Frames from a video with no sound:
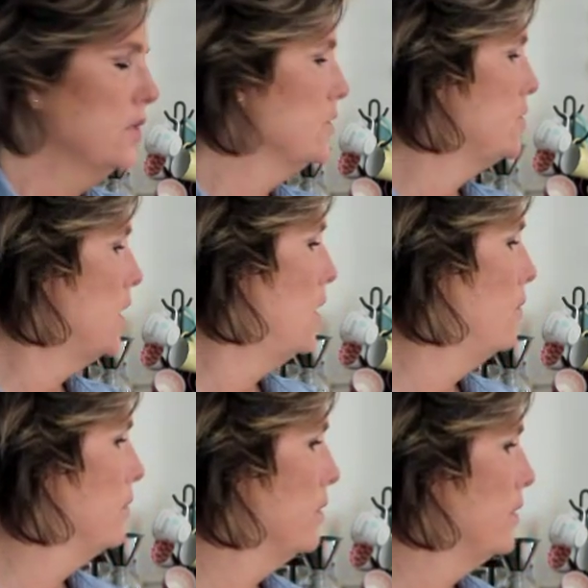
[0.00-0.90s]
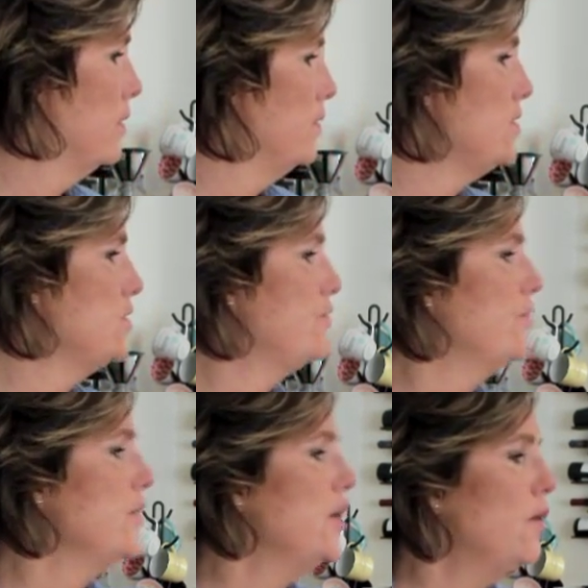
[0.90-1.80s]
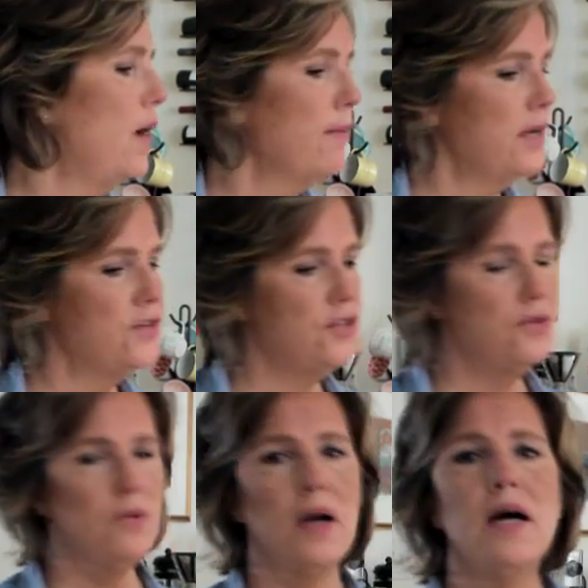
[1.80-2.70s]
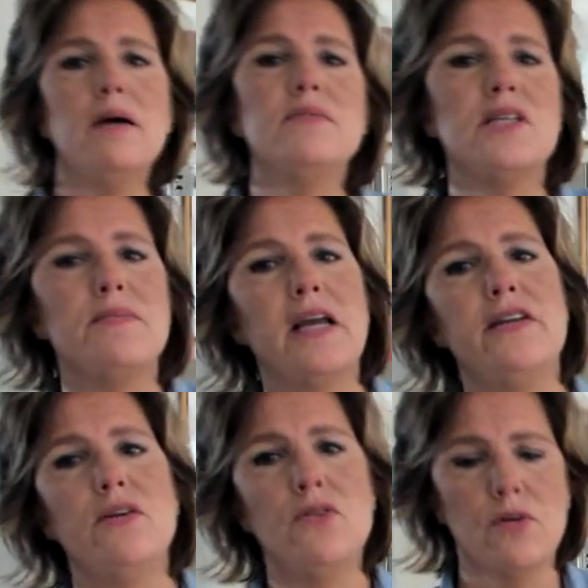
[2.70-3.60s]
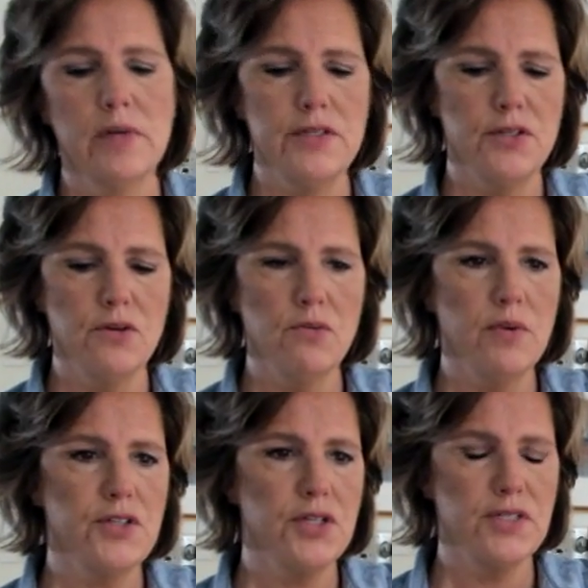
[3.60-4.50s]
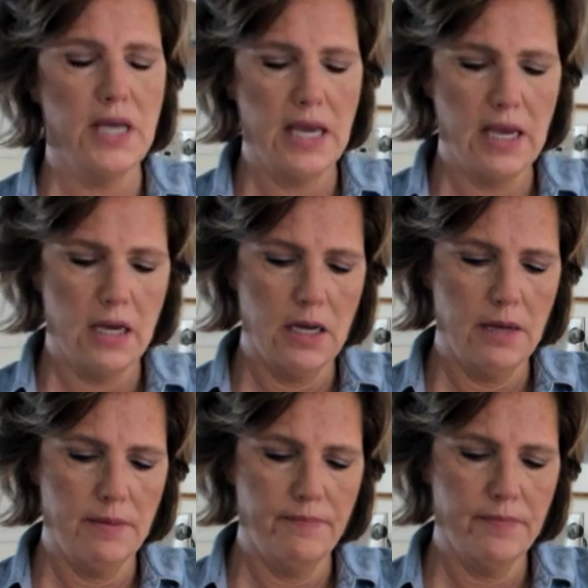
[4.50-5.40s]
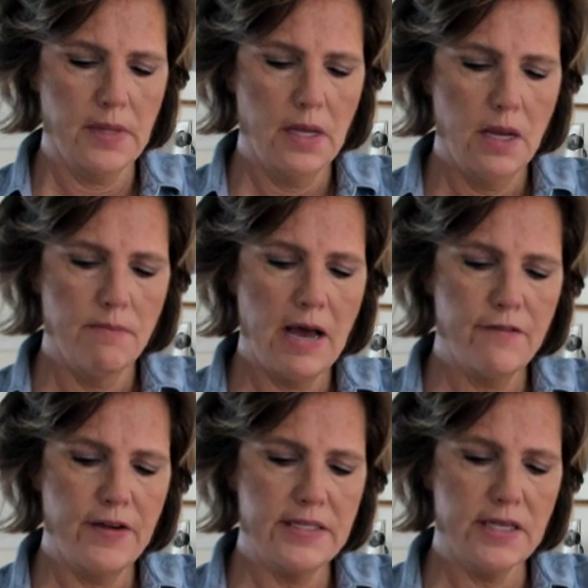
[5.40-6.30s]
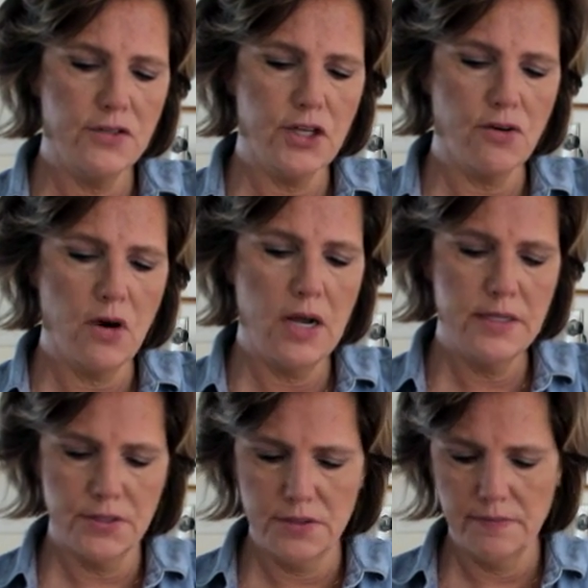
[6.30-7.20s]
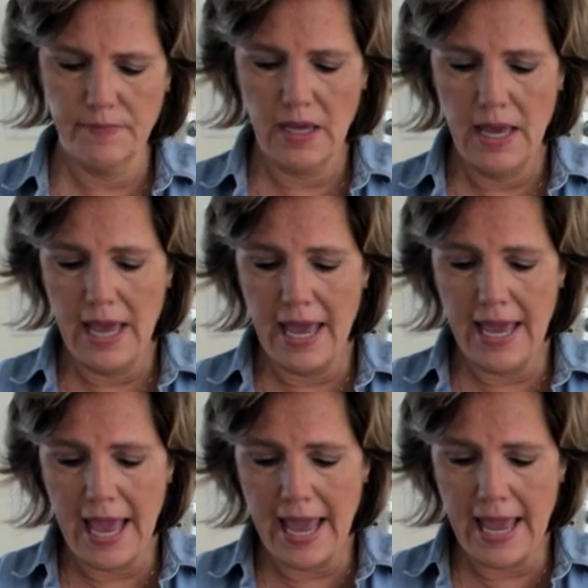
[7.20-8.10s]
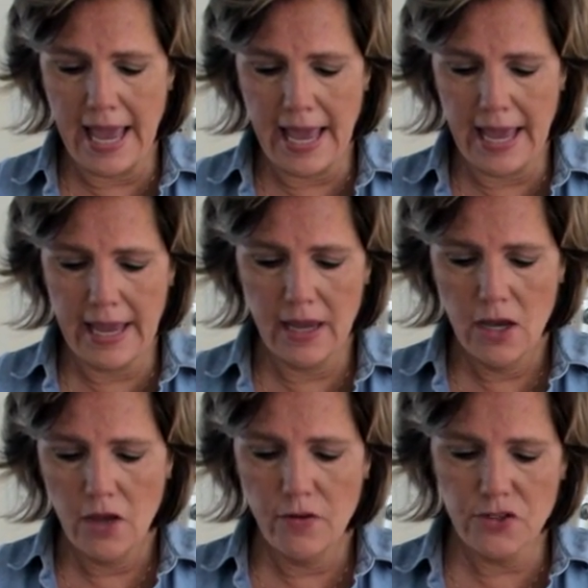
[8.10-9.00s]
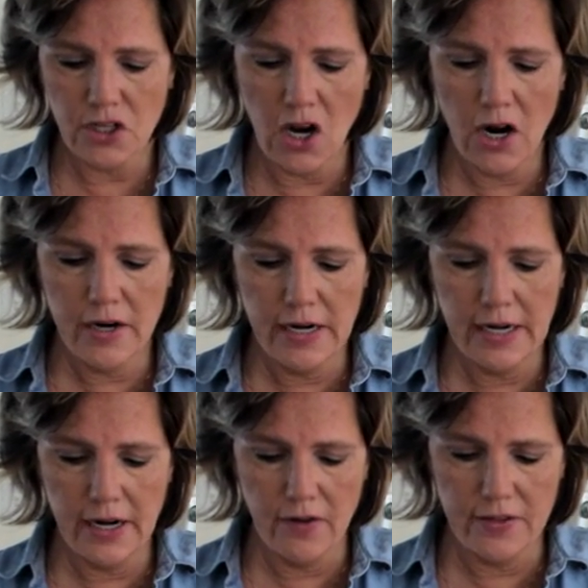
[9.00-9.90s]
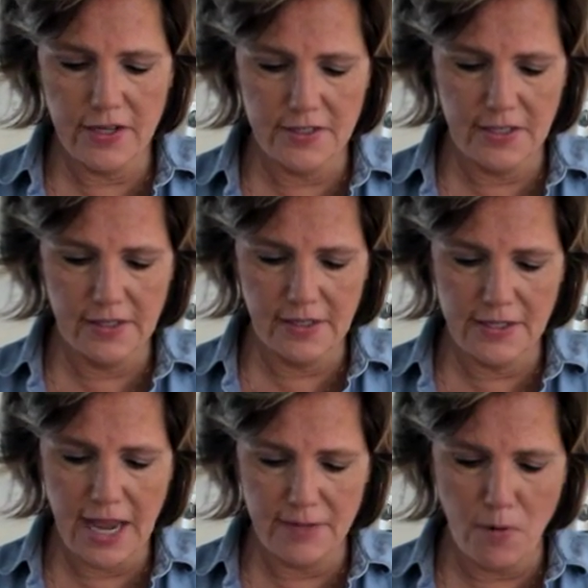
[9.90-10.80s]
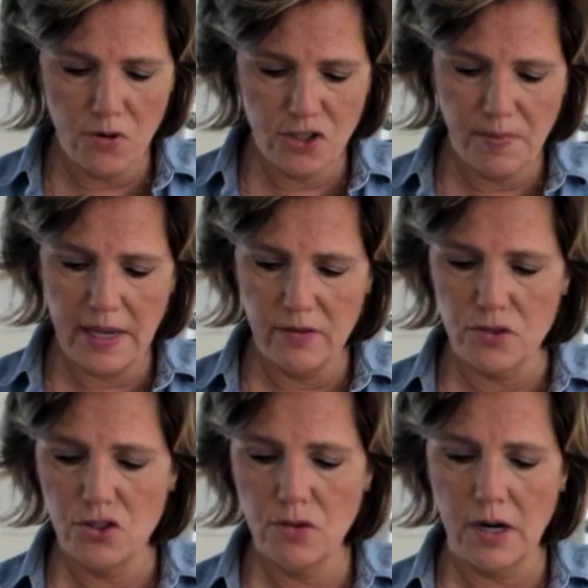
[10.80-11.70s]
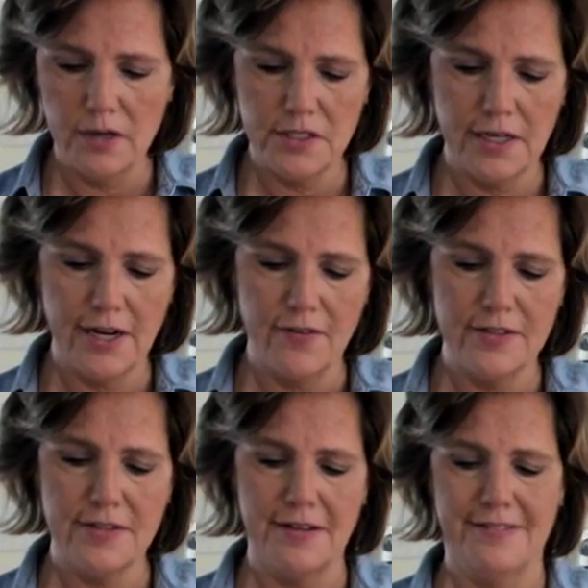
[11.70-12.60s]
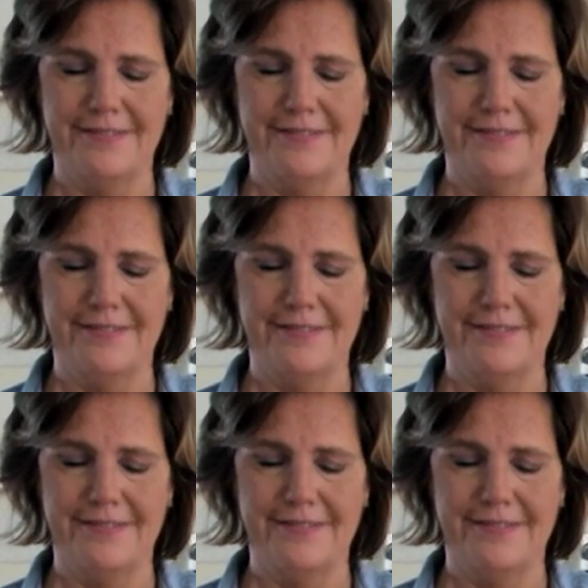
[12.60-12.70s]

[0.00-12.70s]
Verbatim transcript: So this is for you. I'm going to do something I don't normally do, which is a modified Celtic cross. Hey, hey, hey, there's a card in here that doesn't, that's not supposed to be. There's two cards in here. That's,